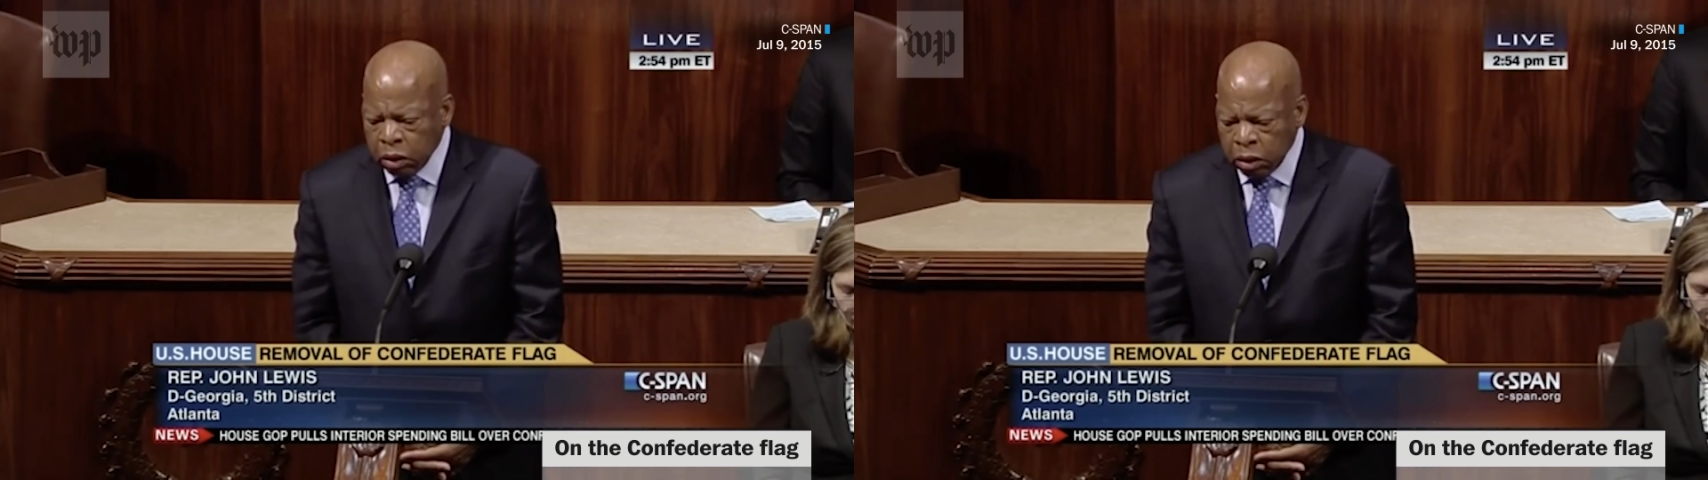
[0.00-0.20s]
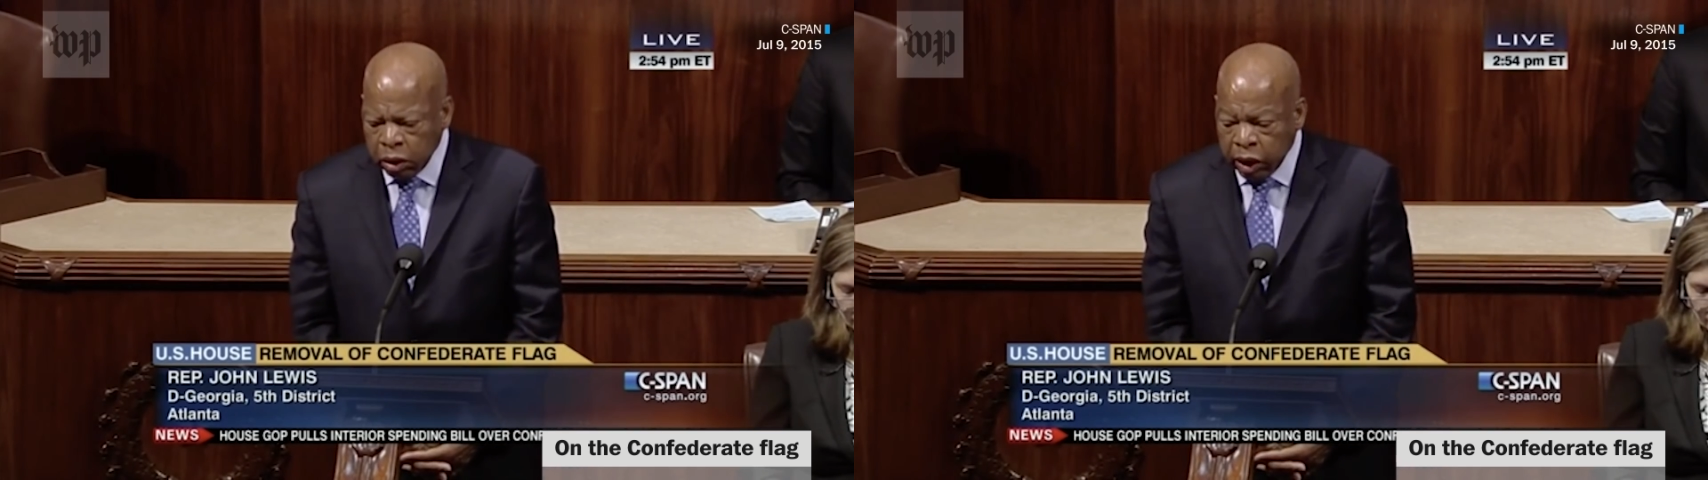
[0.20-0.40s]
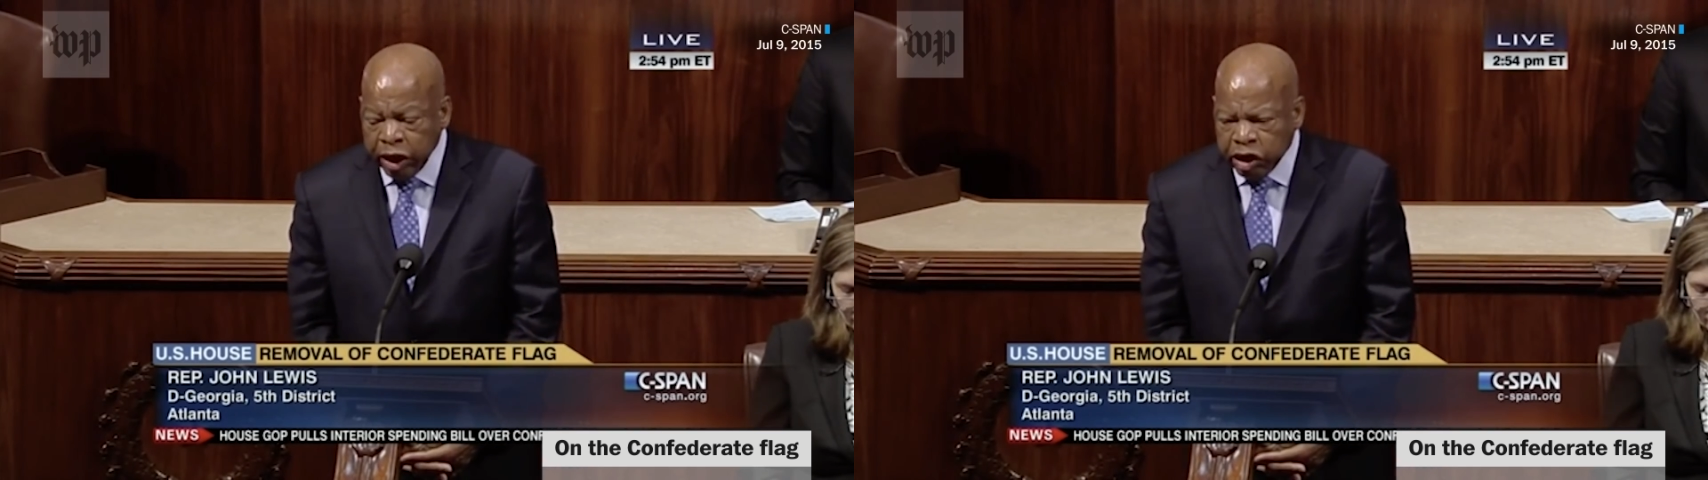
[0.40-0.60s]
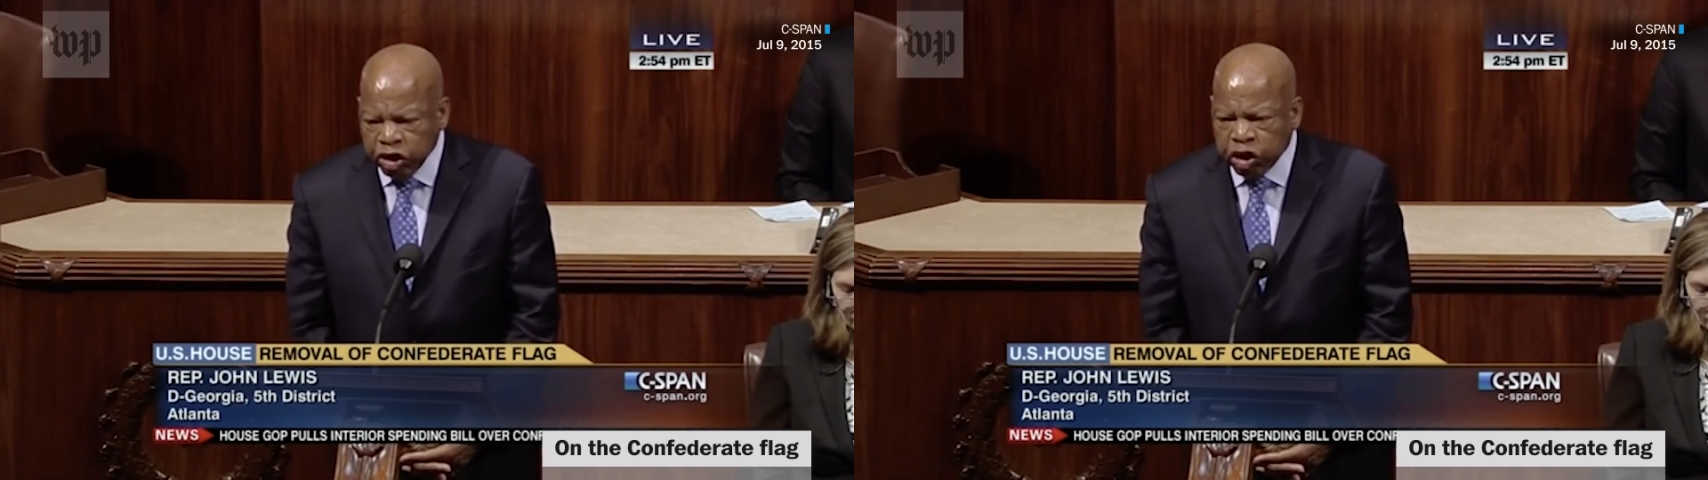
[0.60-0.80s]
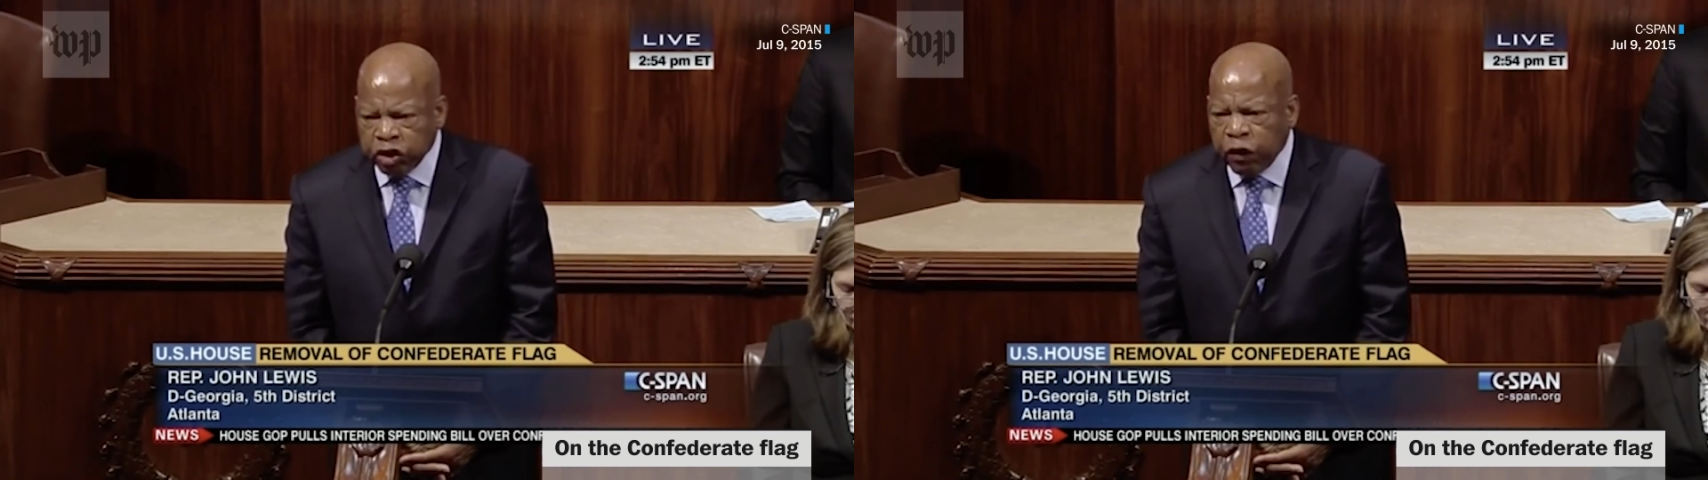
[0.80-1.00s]
in
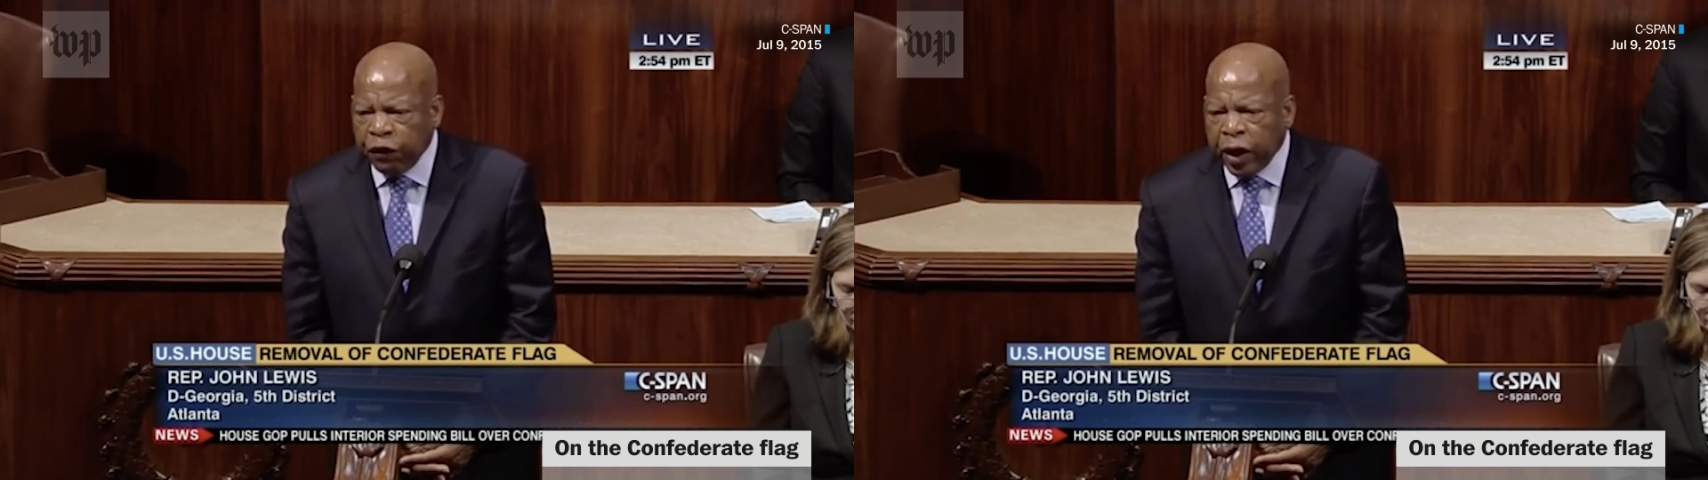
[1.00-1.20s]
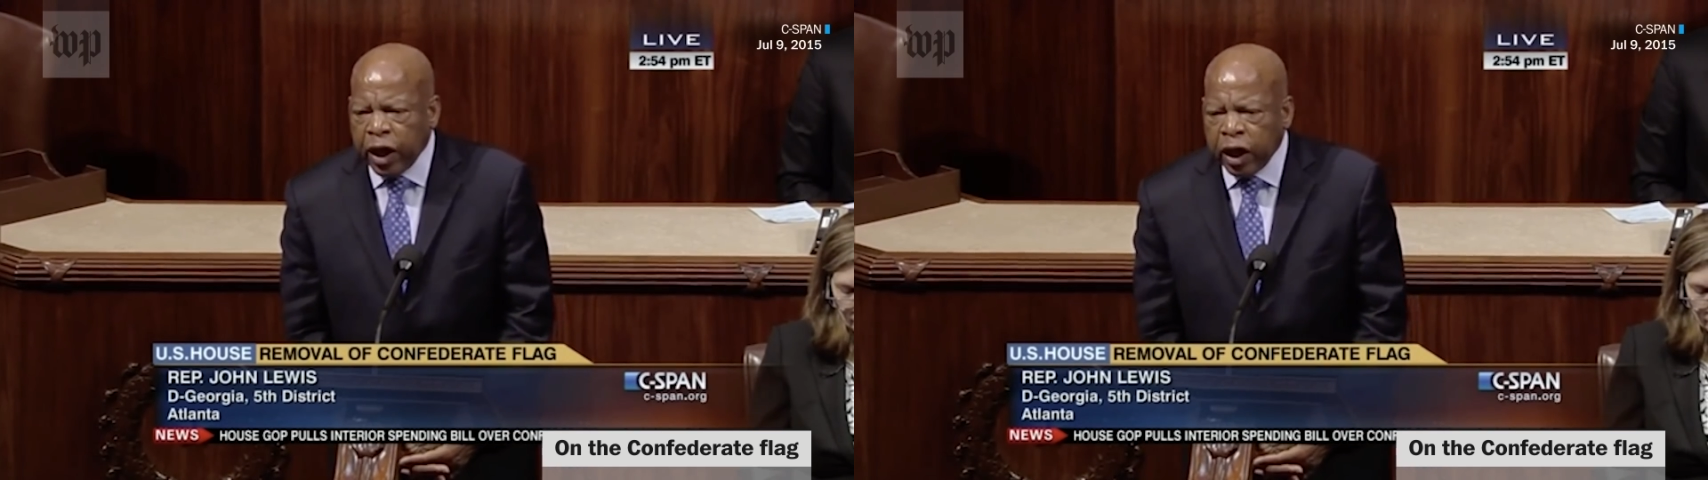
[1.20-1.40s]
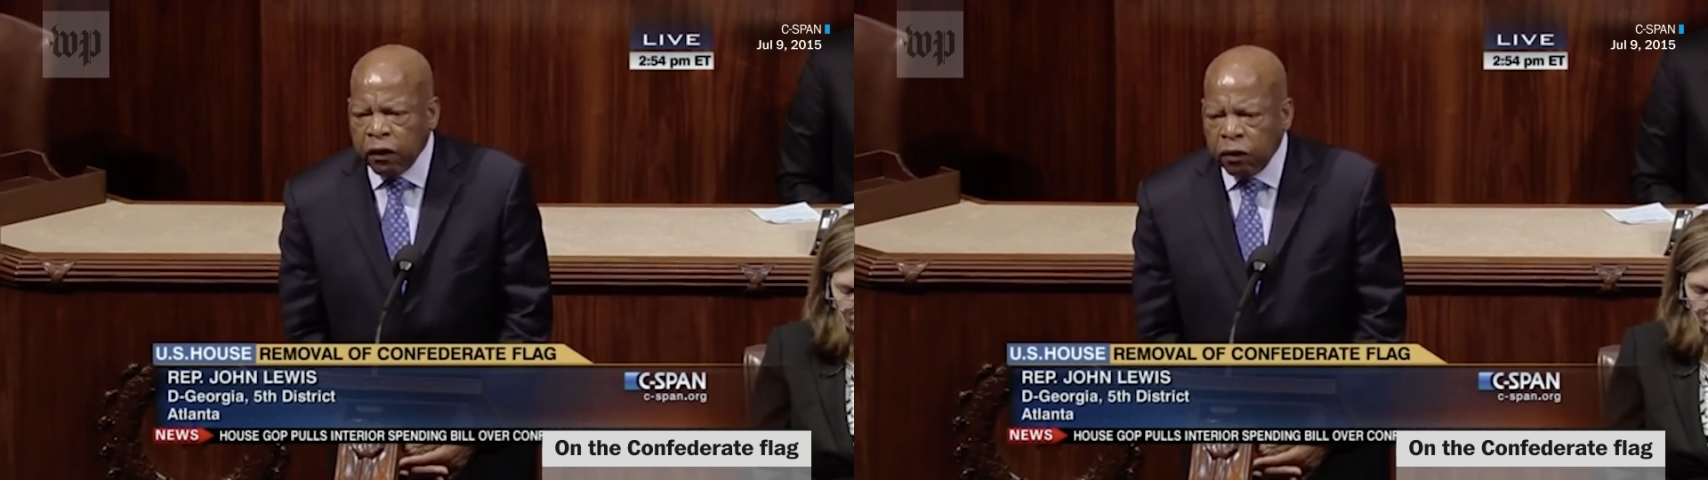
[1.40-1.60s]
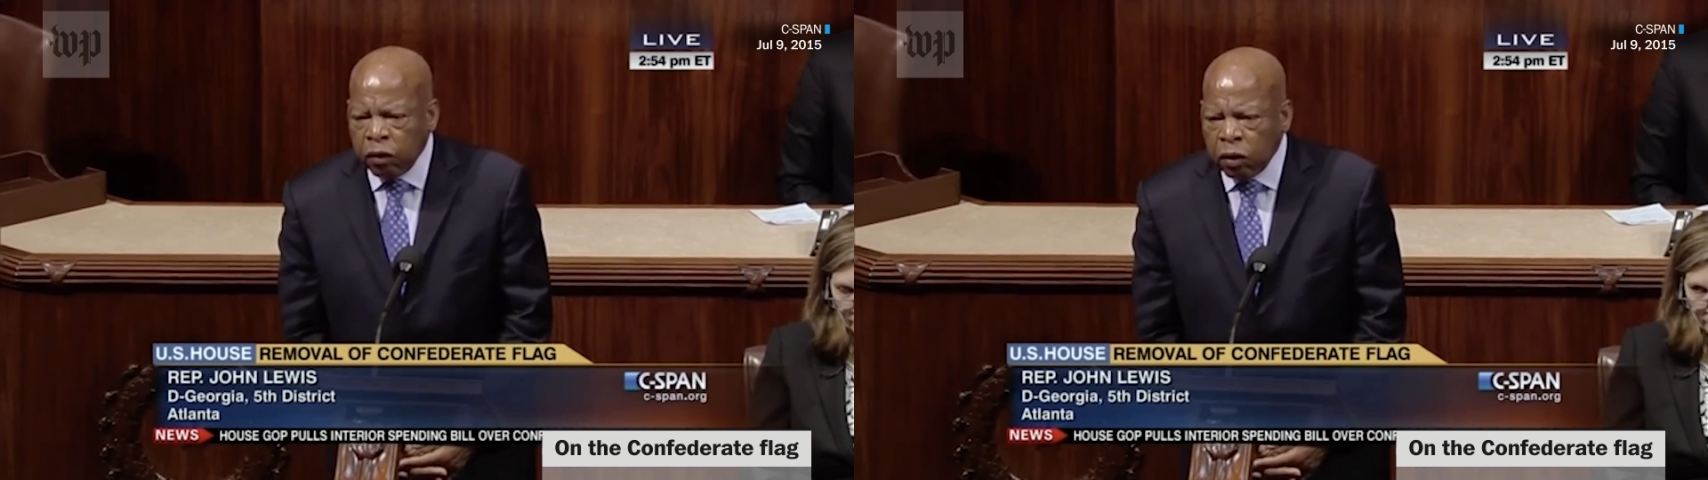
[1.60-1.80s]
1965,